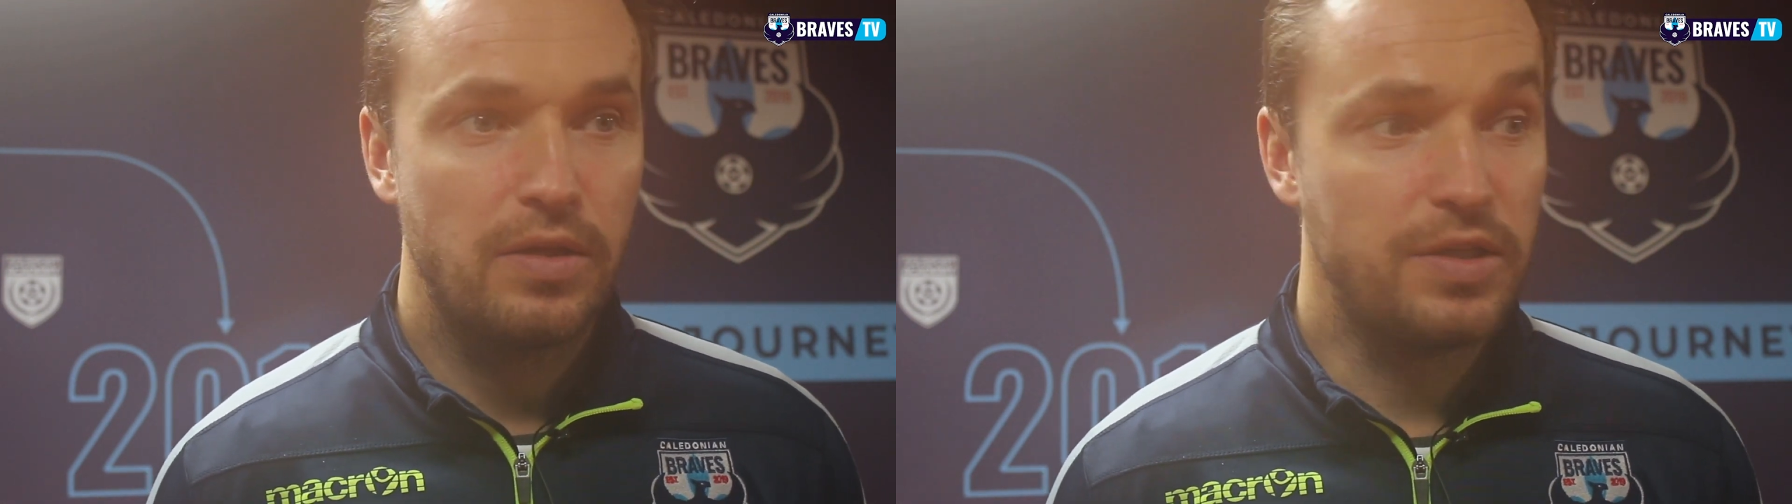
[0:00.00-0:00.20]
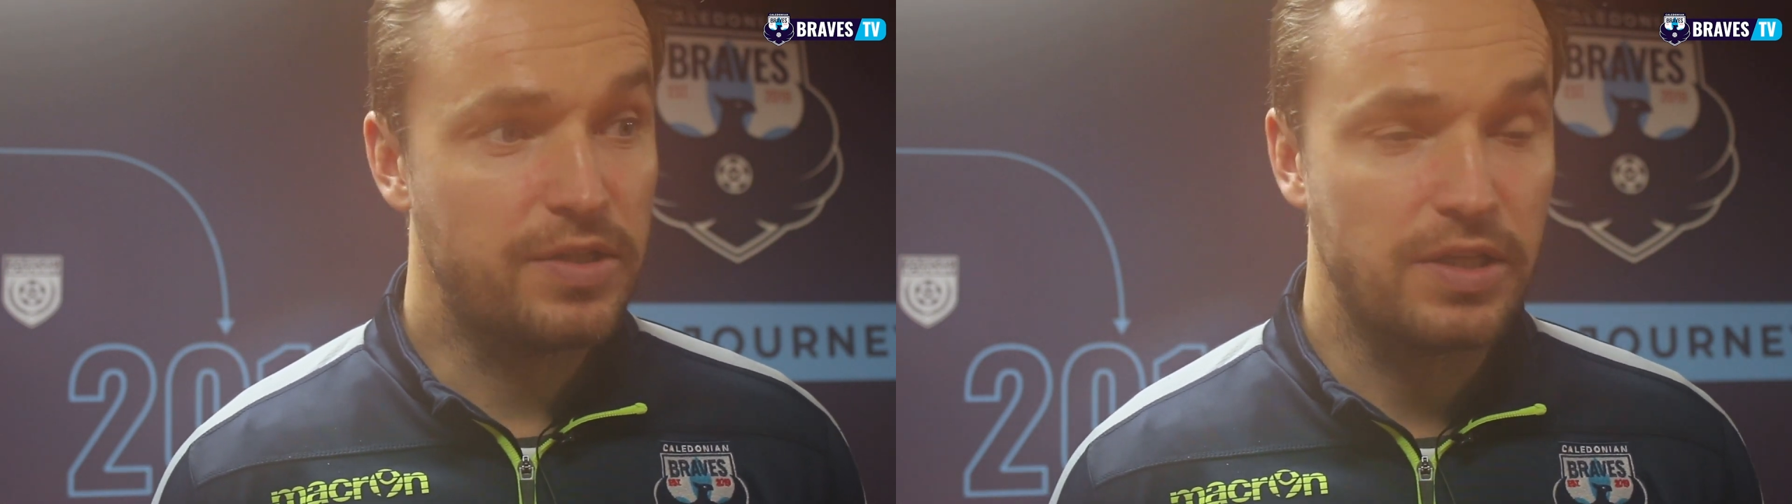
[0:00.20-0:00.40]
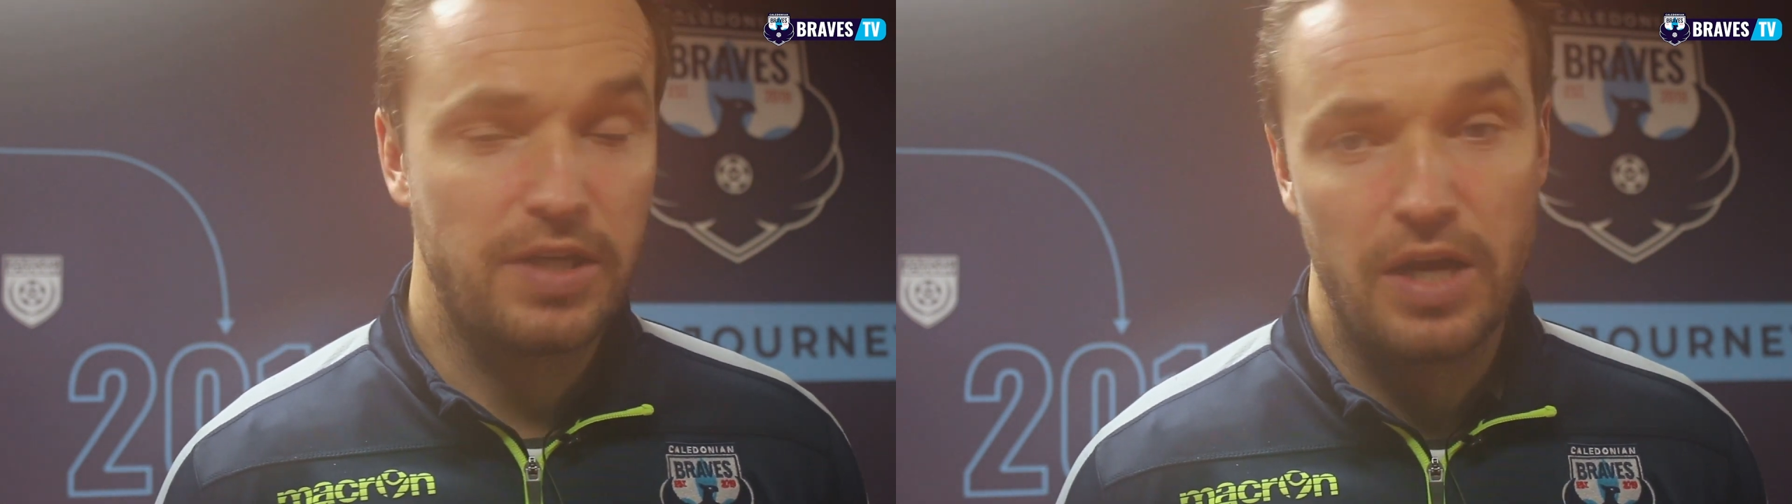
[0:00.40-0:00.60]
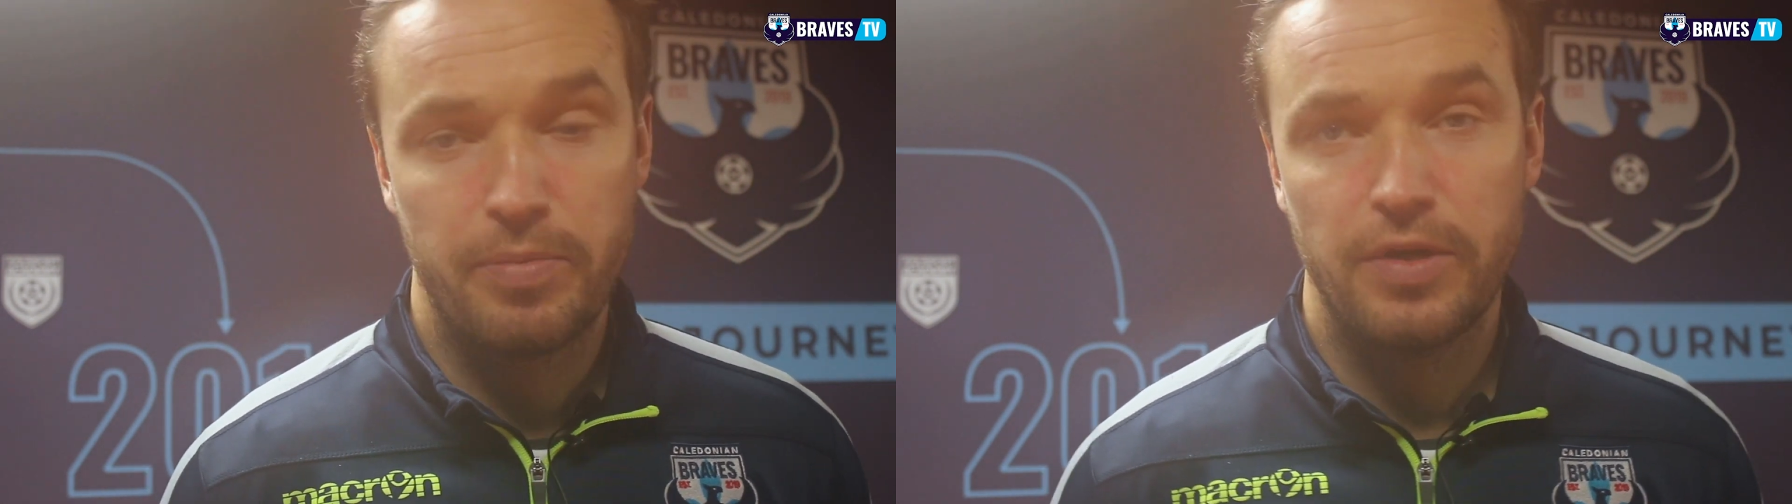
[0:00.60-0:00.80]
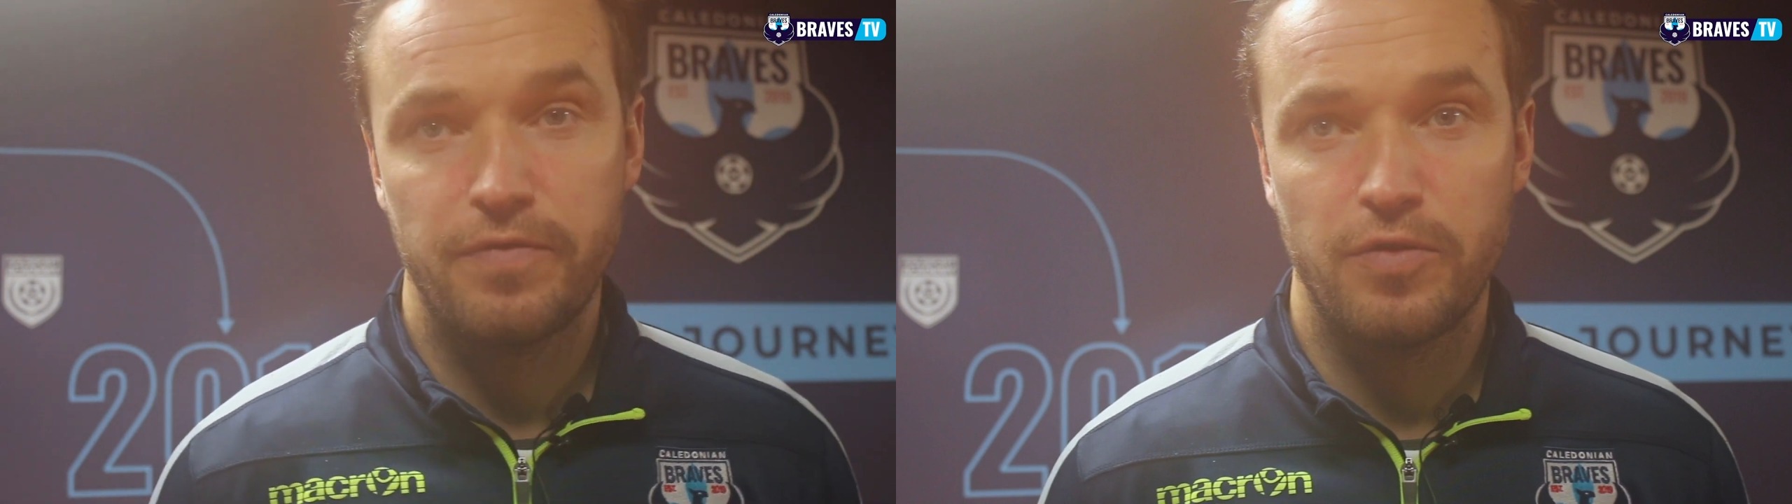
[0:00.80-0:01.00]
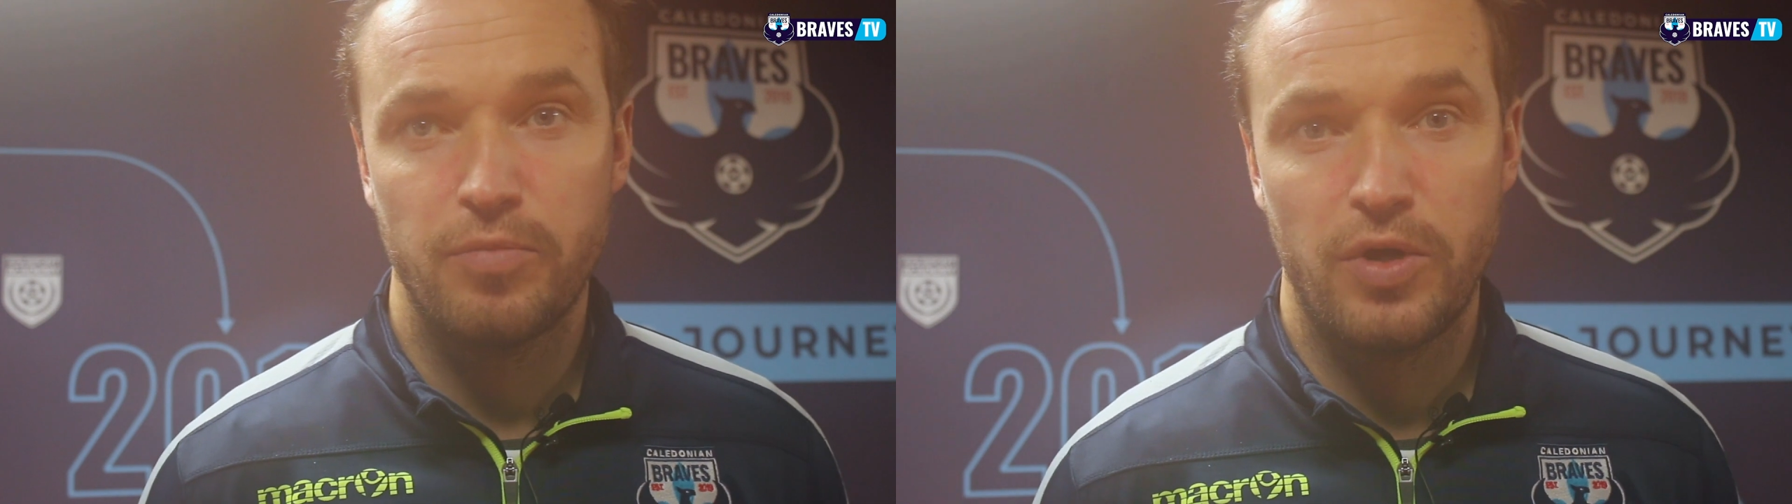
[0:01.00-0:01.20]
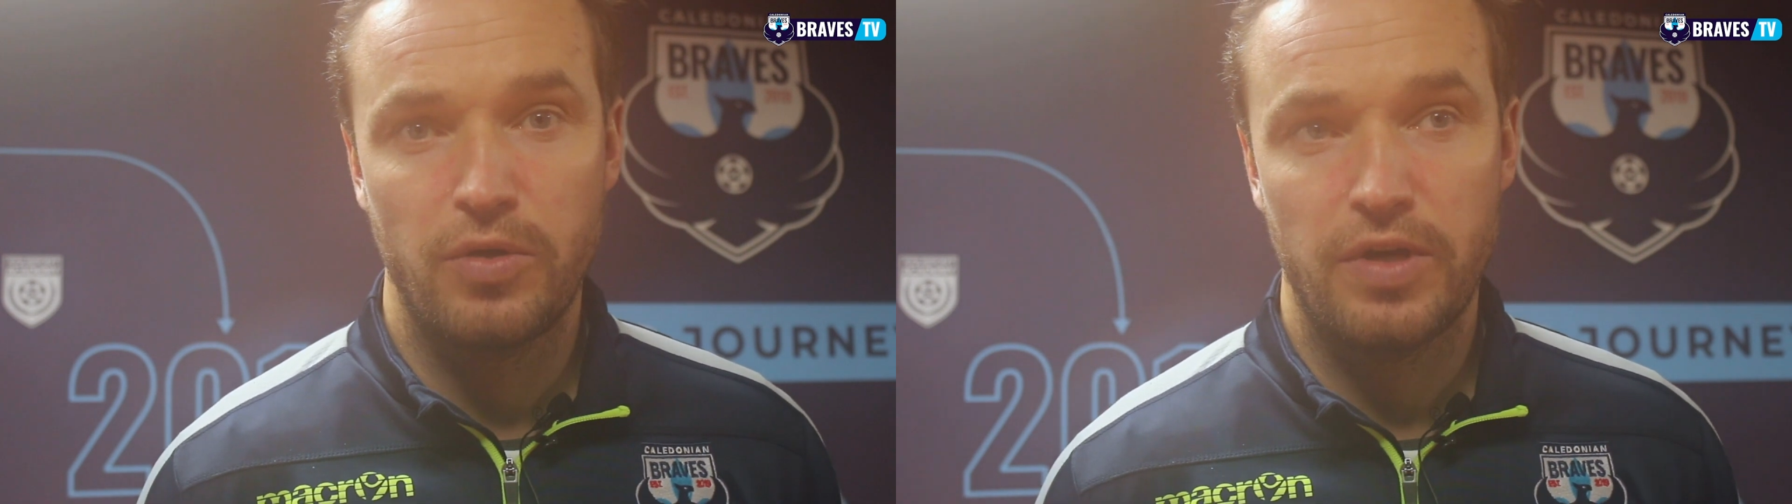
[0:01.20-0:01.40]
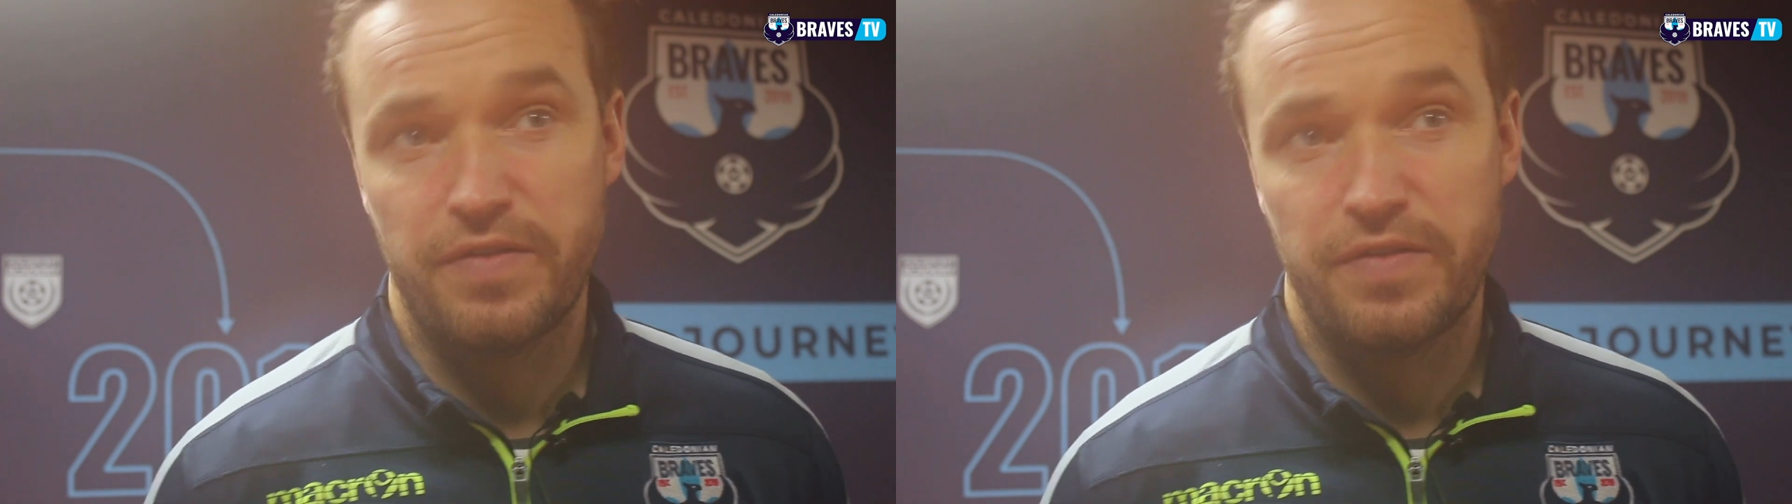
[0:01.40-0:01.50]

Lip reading: These things happen in football.